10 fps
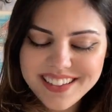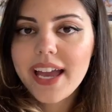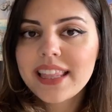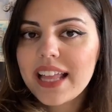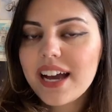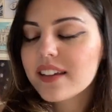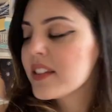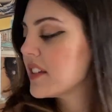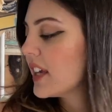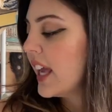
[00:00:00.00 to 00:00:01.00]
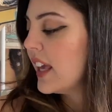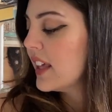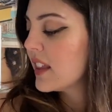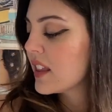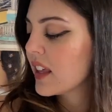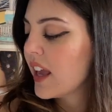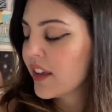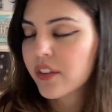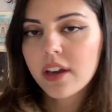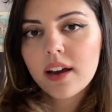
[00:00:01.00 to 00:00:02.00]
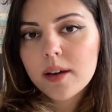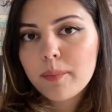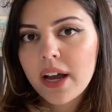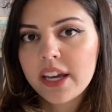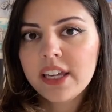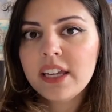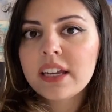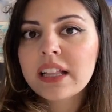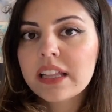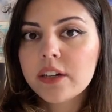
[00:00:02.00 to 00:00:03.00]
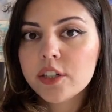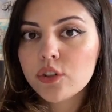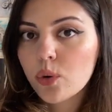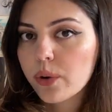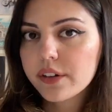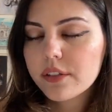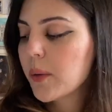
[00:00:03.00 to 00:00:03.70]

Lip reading: And last is Ithaca by Claire North,